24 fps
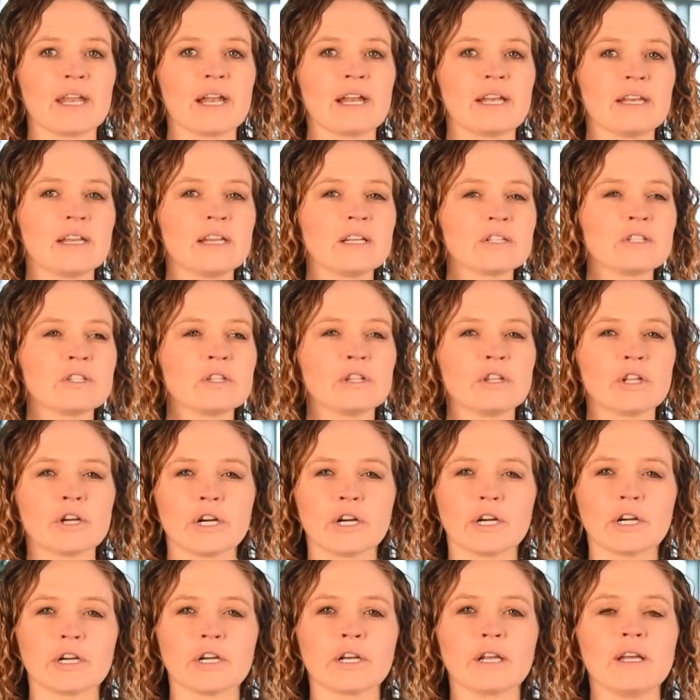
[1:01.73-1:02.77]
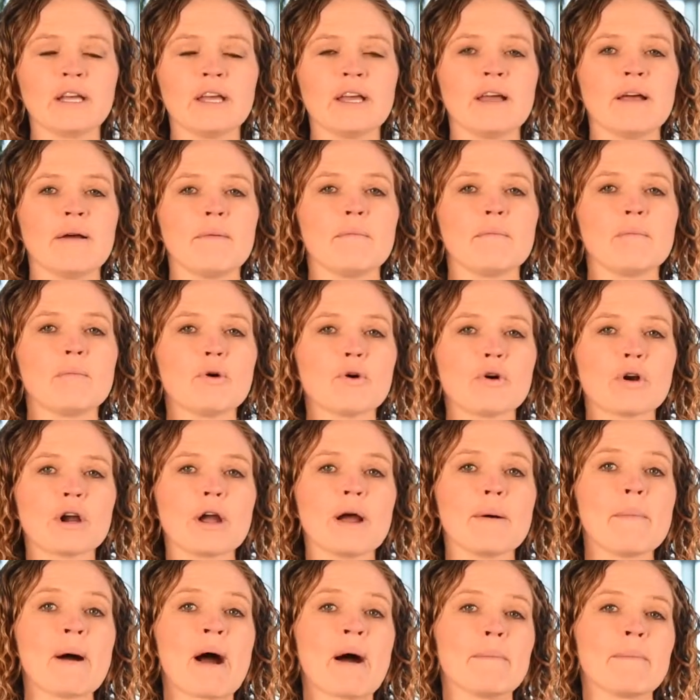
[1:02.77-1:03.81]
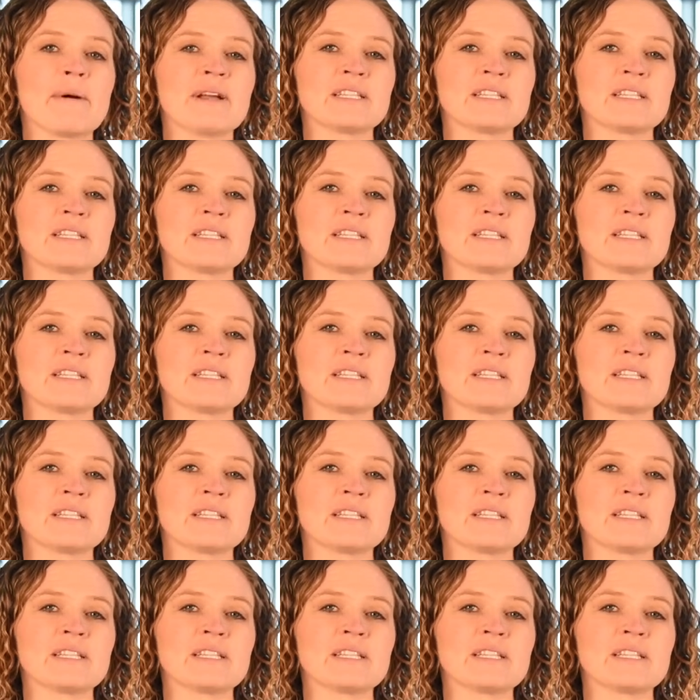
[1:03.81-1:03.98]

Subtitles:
I needed to learn more about